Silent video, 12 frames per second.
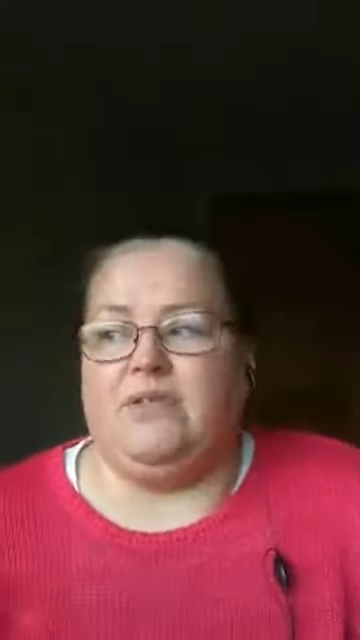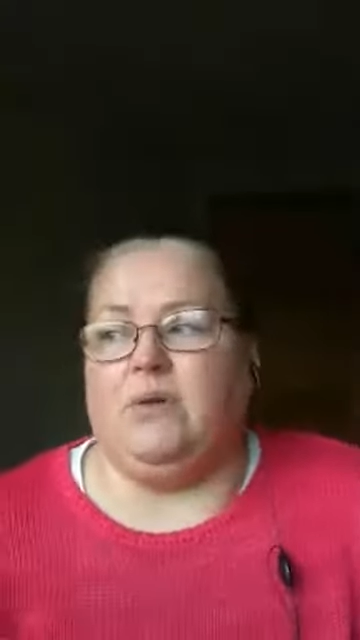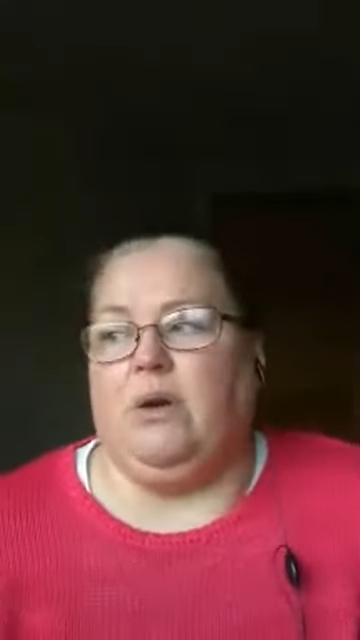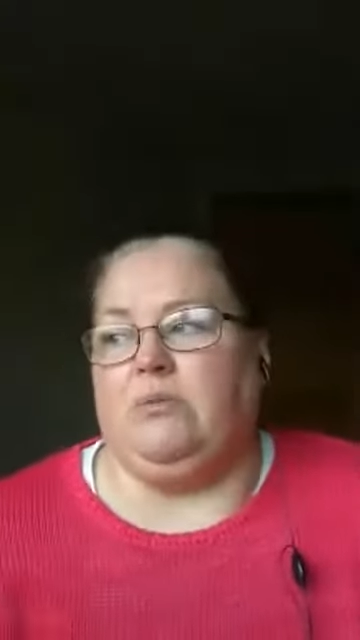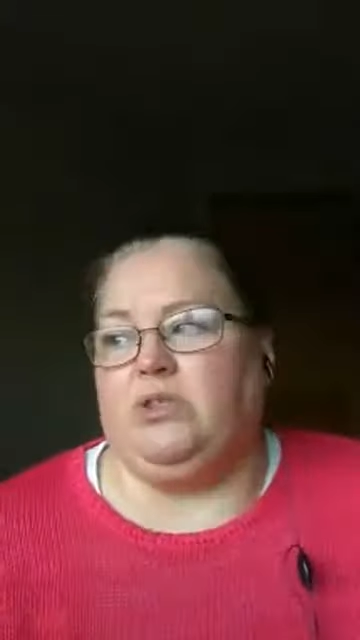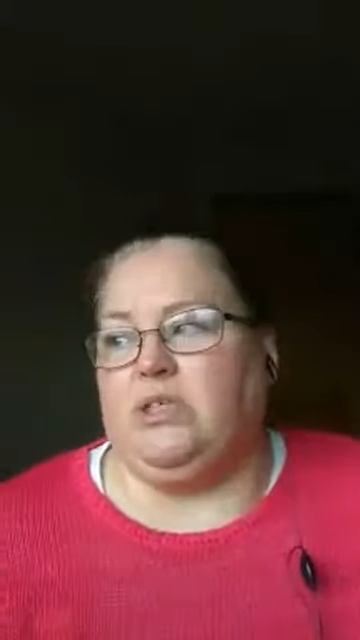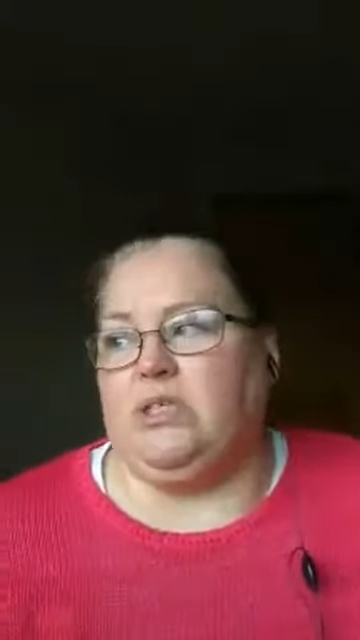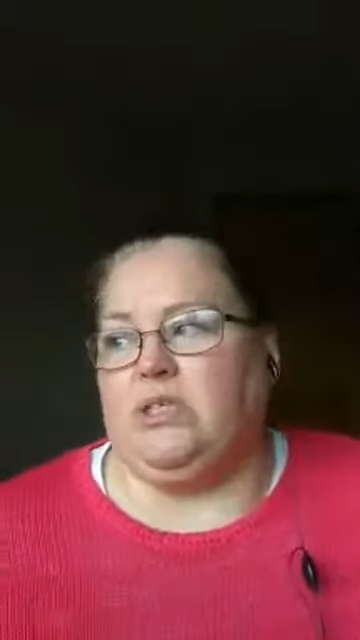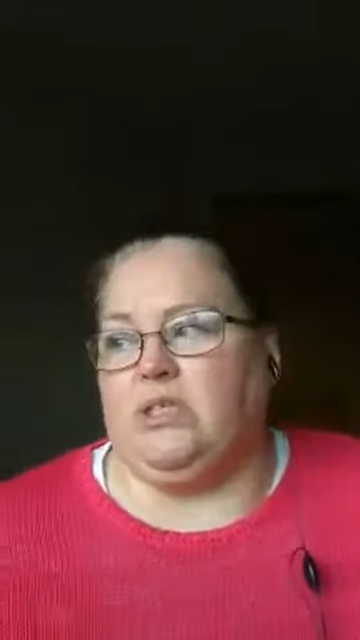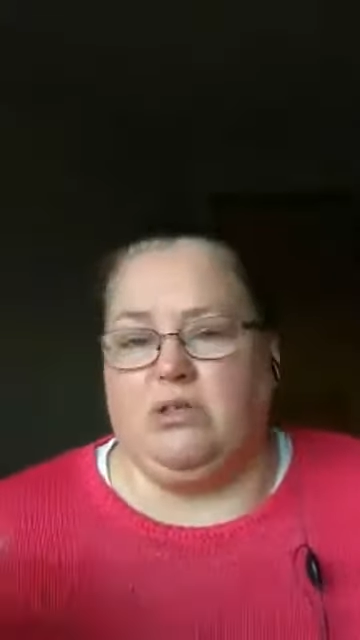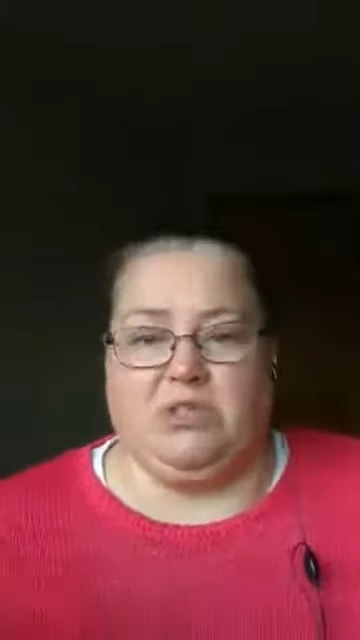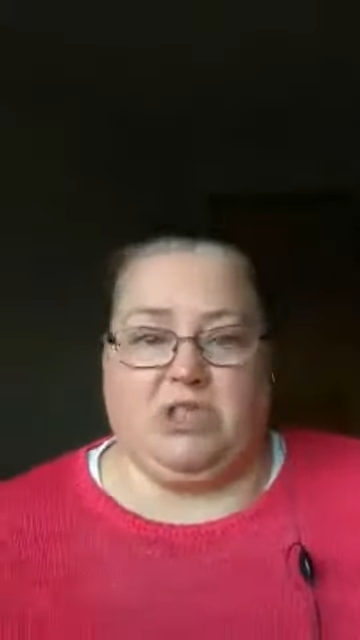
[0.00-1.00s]
So I'm just
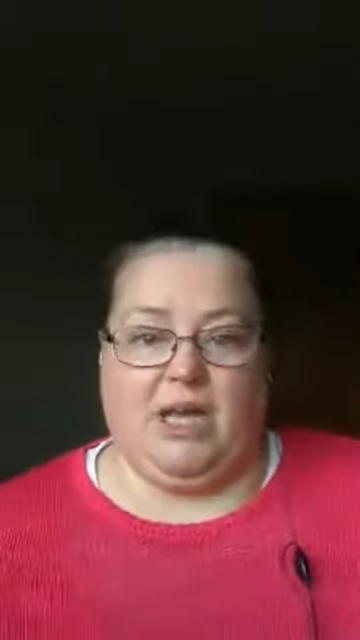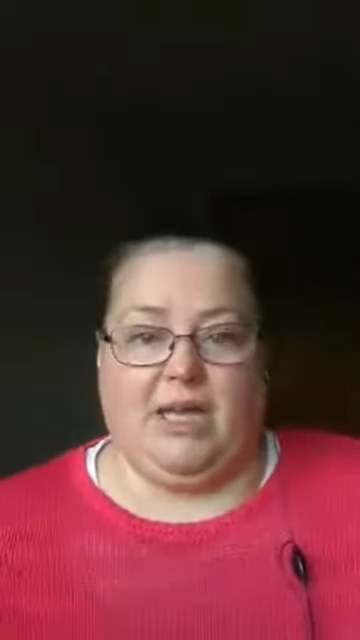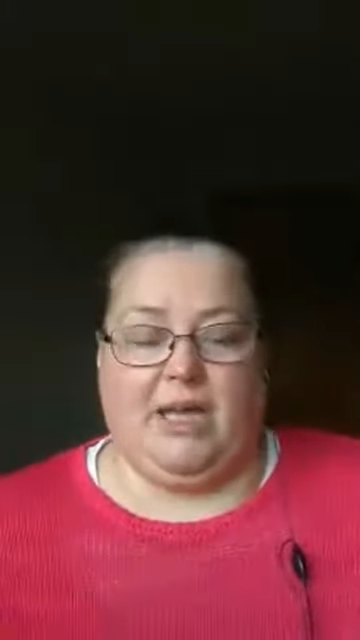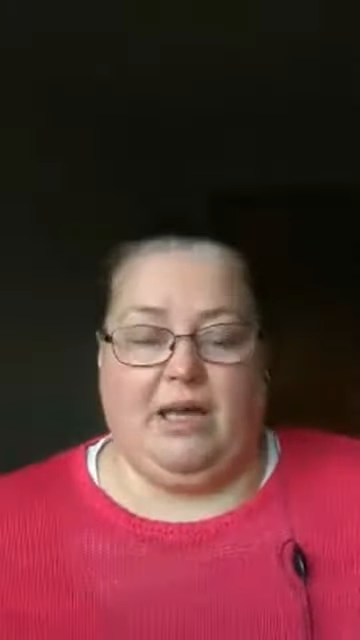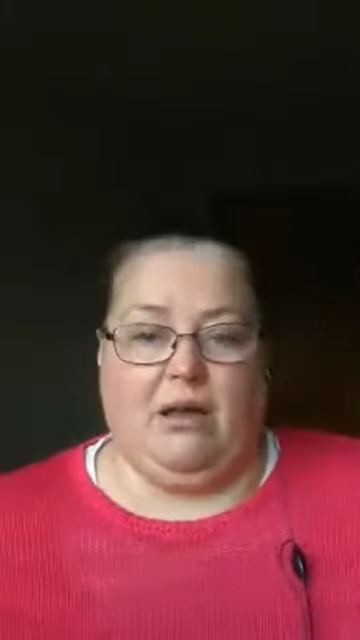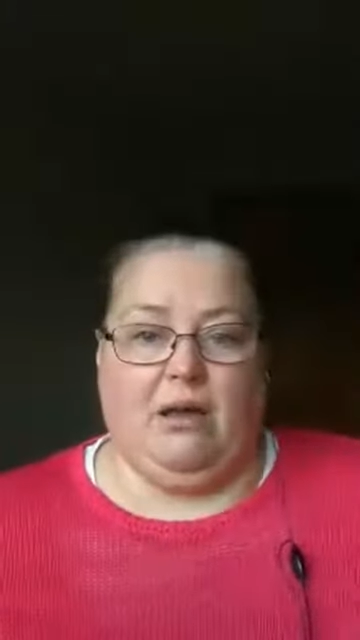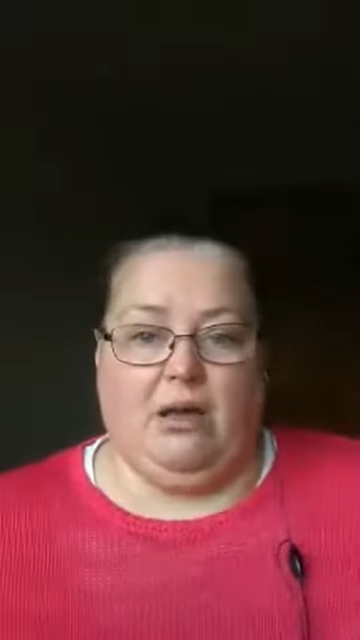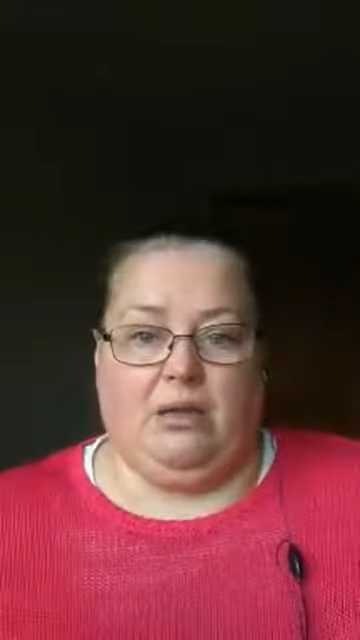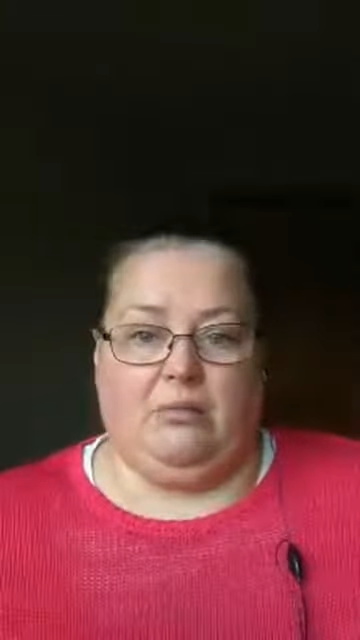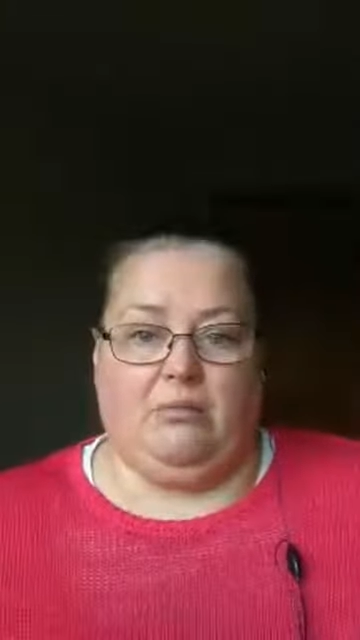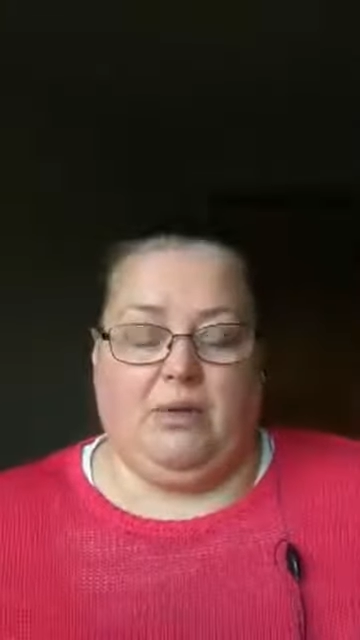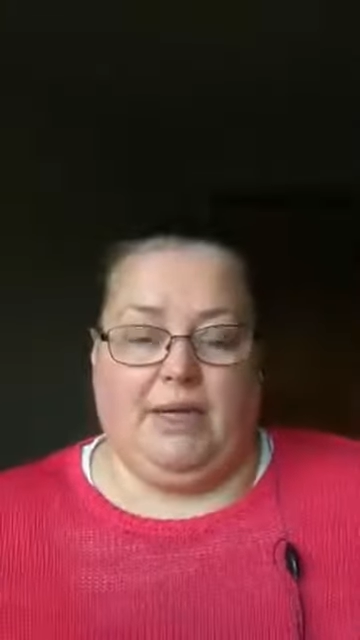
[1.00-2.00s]
going to be checking
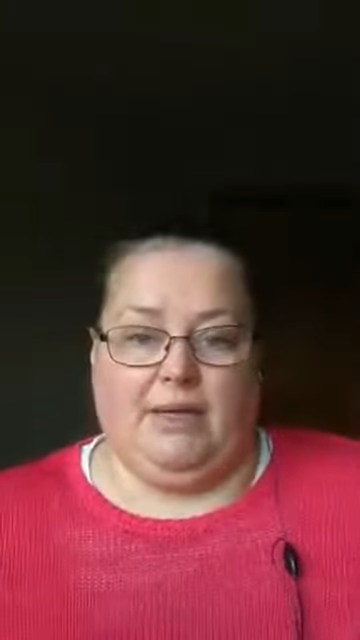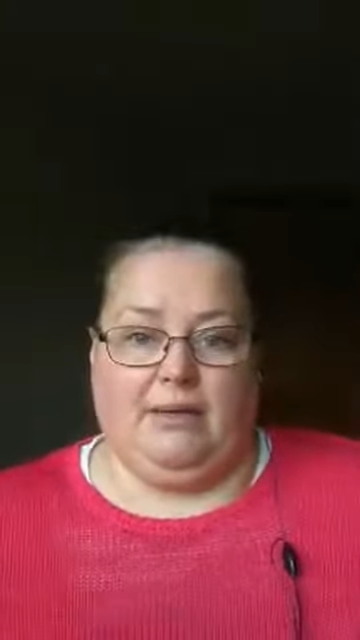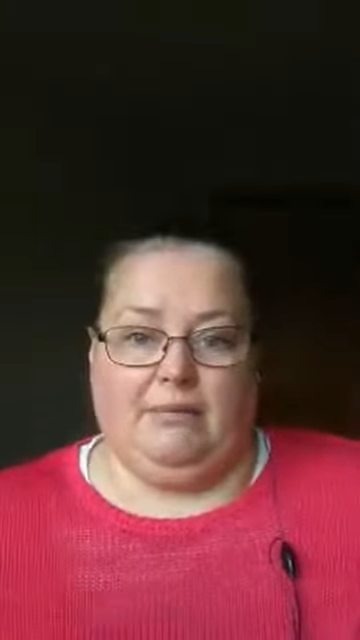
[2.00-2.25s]
on my